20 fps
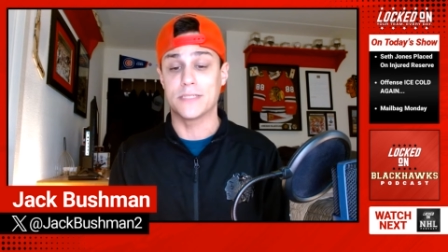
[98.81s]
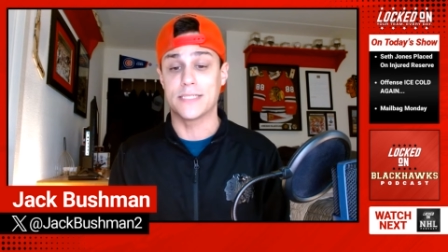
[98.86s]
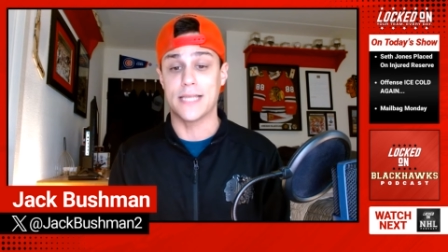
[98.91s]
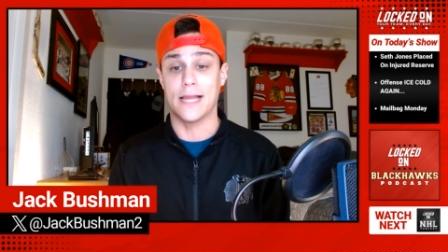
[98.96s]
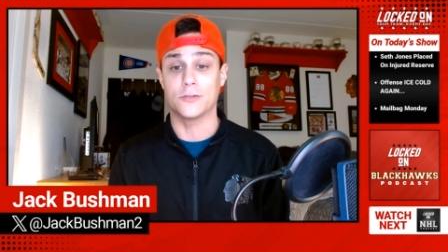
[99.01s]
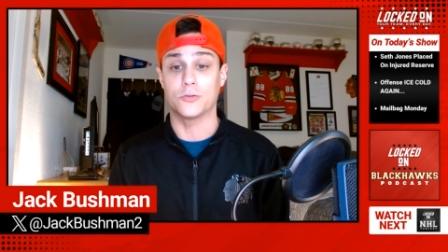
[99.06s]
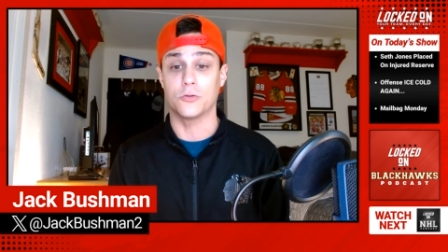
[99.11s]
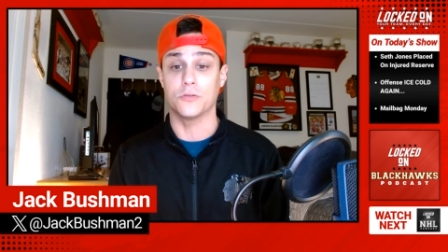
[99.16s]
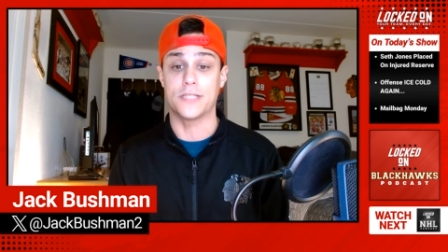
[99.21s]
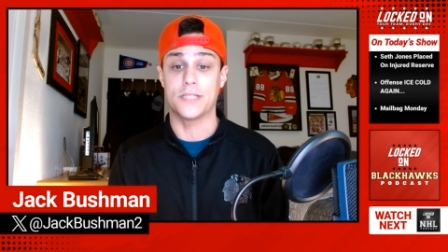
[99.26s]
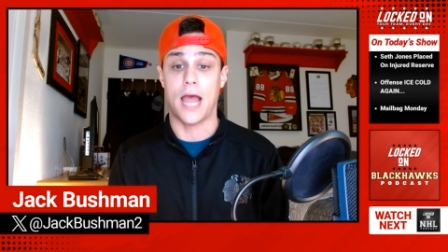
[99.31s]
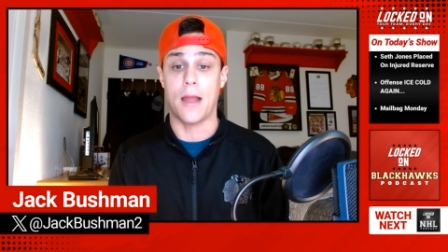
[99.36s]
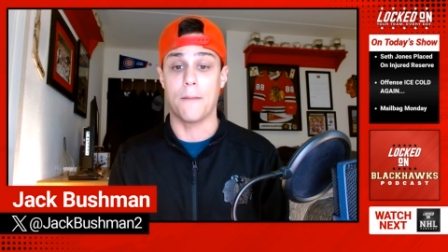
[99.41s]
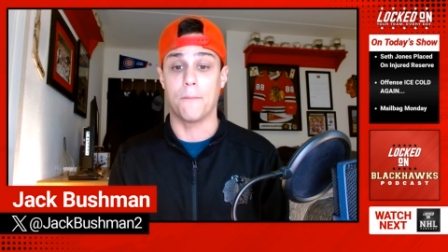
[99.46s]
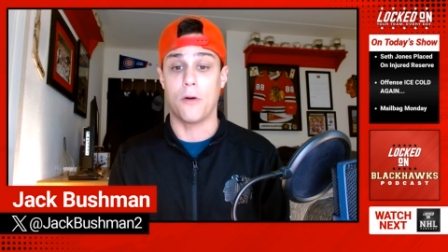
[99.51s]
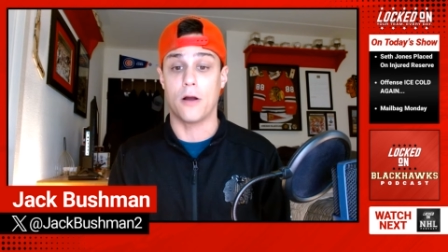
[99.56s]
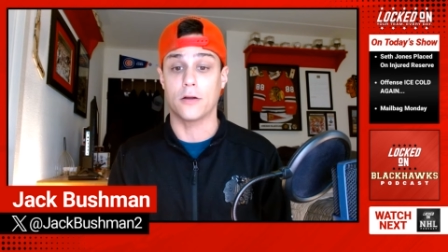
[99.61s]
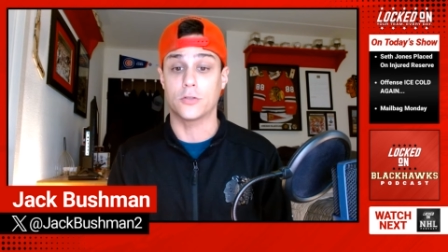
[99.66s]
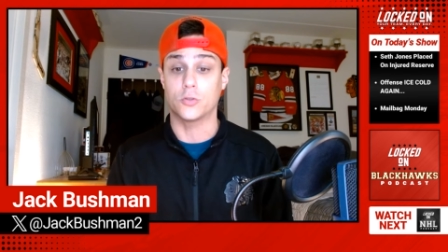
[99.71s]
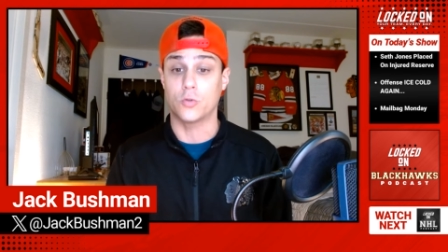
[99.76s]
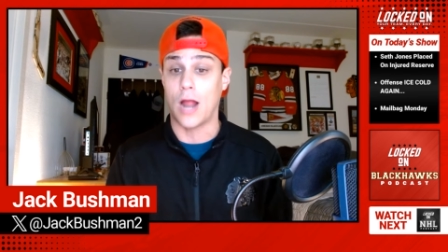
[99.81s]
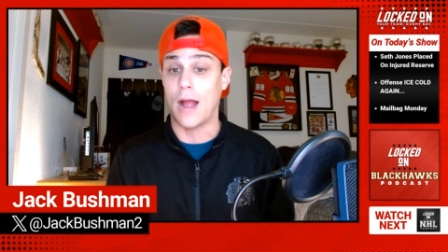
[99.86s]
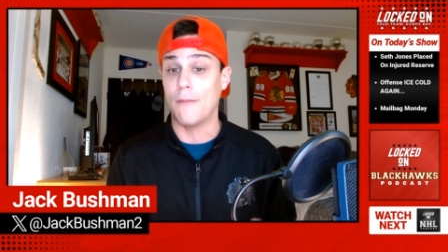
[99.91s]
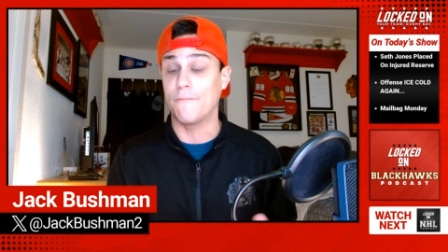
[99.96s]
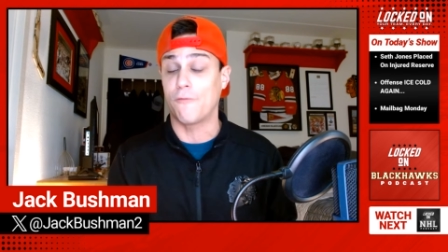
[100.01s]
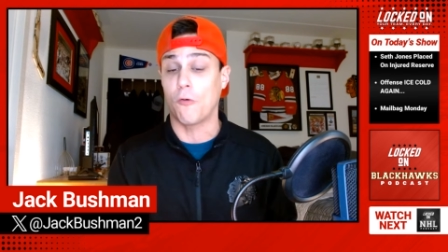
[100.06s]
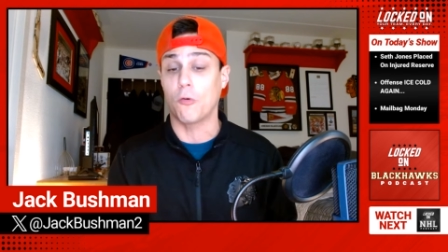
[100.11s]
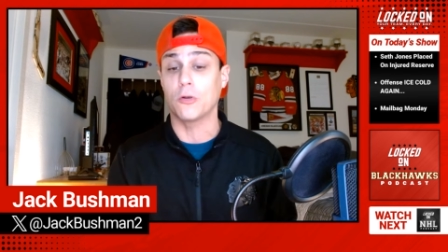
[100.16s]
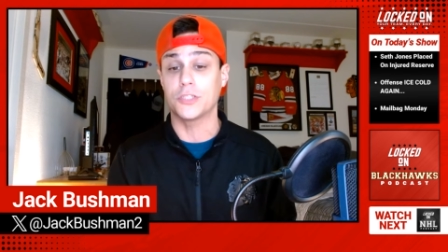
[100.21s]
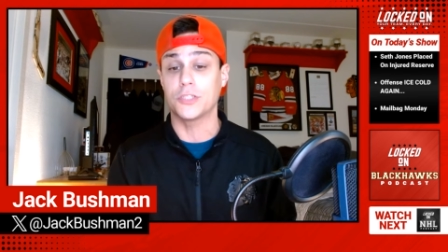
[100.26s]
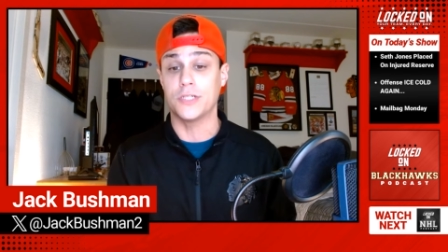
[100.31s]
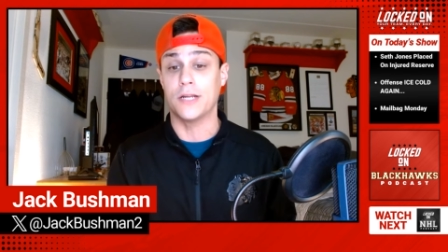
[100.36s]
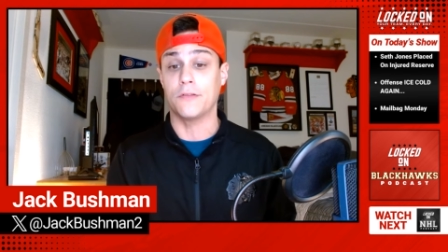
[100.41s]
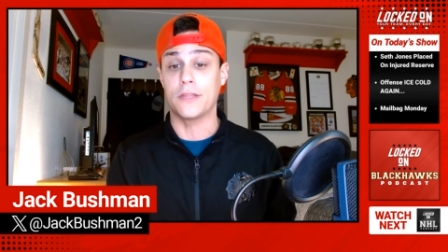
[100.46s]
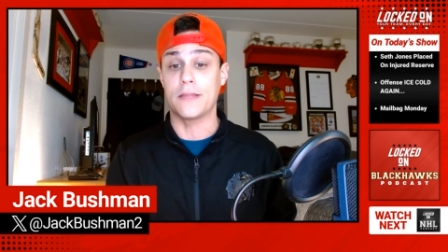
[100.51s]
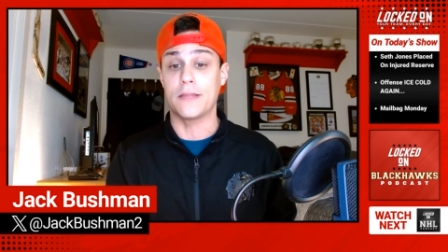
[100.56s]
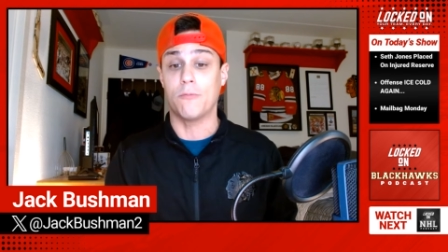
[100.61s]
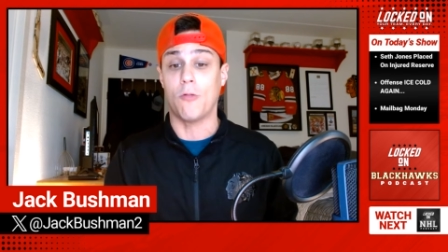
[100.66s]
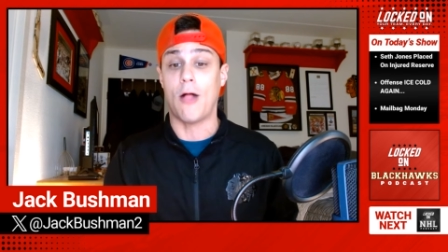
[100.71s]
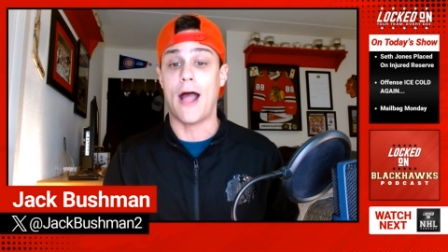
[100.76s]
Central Time puck drop.
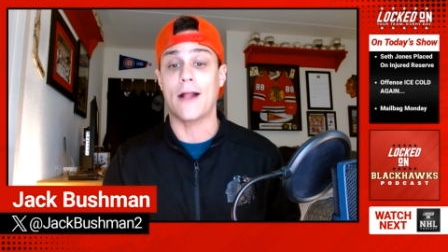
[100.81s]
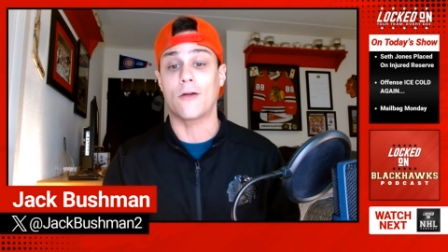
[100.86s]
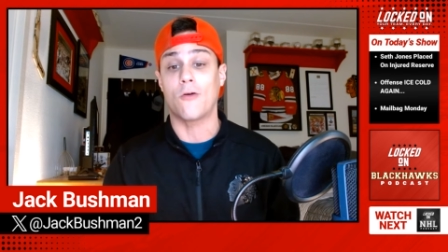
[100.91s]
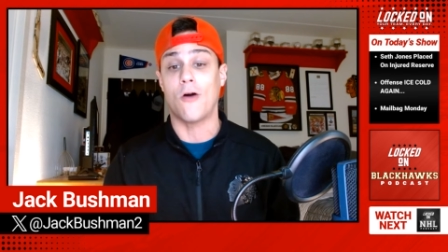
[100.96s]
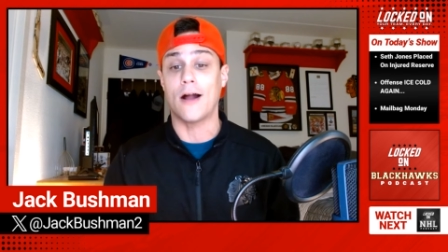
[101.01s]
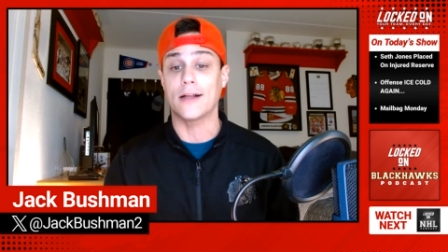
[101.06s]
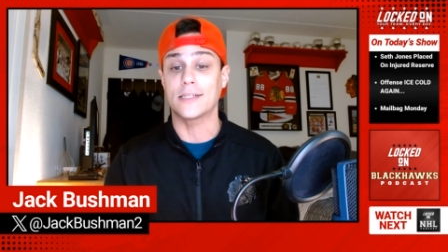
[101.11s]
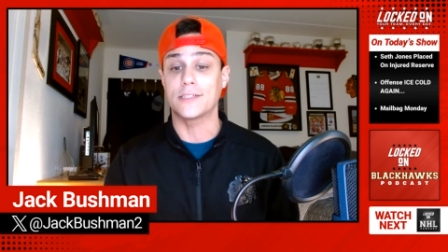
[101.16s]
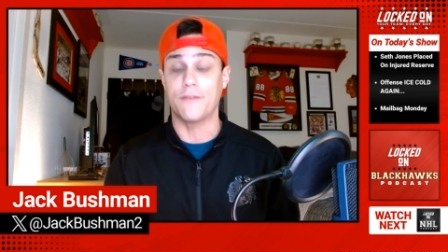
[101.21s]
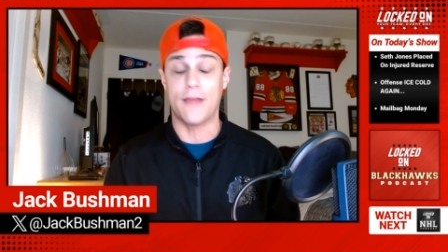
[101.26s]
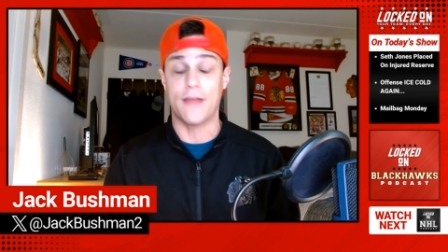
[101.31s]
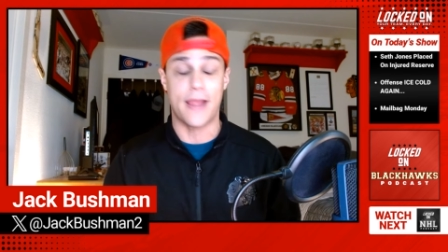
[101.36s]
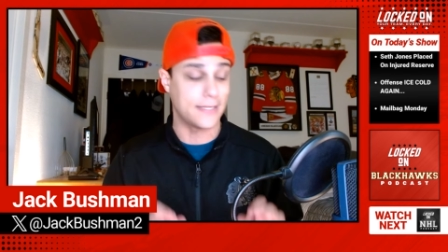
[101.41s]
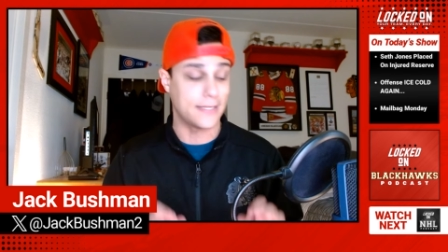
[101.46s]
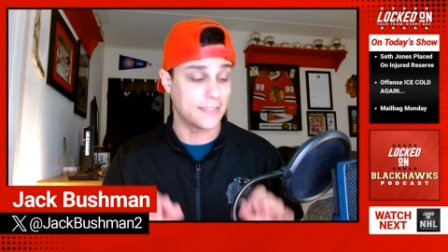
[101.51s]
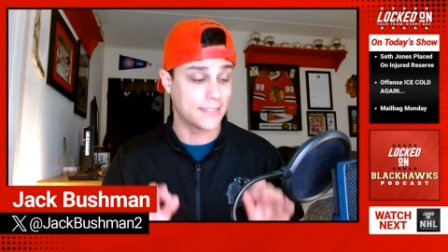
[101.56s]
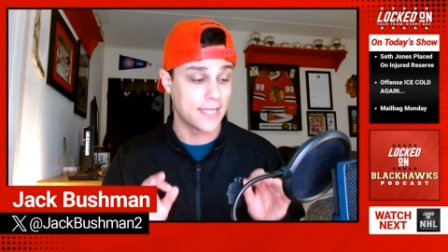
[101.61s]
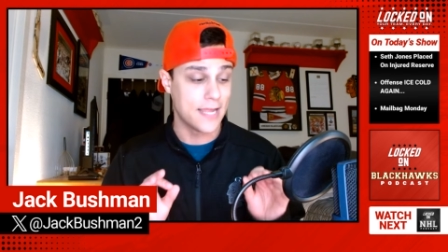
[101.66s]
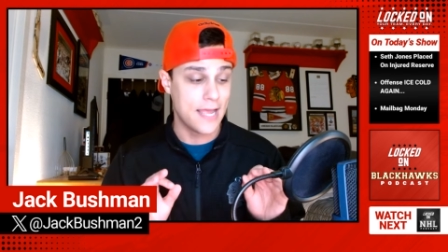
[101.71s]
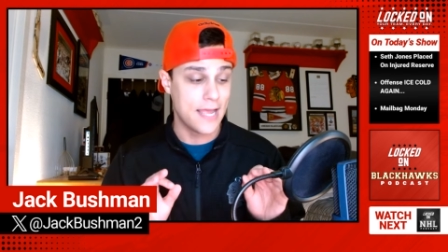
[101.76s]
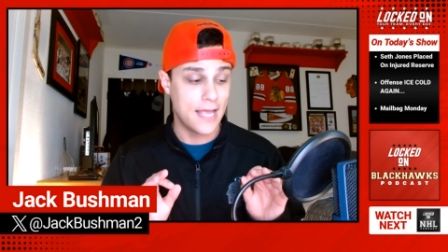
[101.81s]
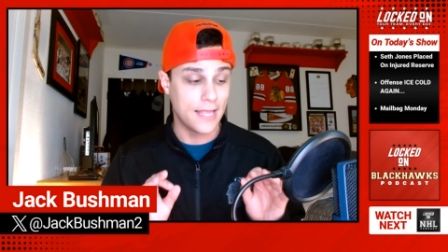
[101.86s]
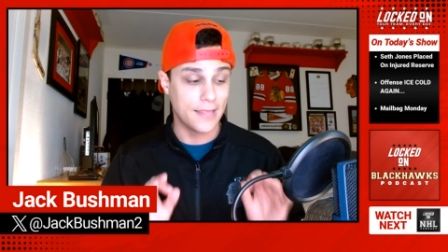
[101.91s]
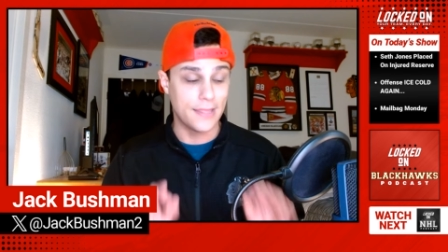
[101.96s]
Fortunately, Blackhawks fans,